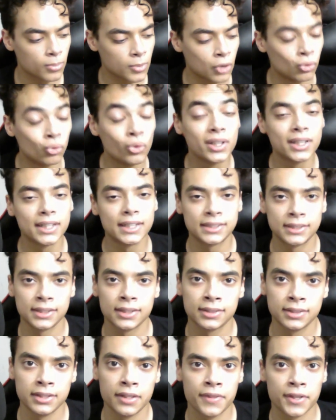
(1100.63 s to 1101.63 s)

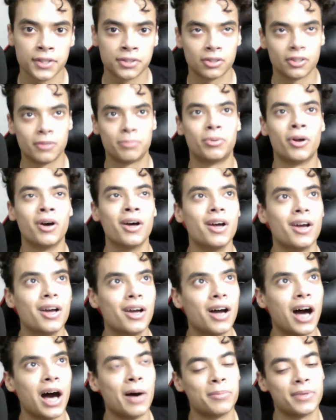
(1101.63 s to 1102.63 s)
realistically they should have
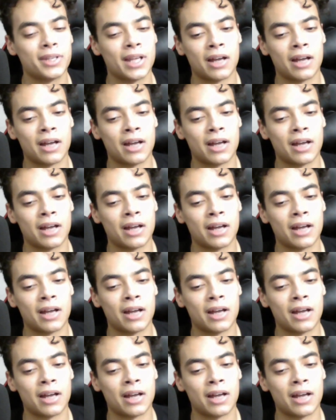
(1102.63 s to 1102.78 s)
i mean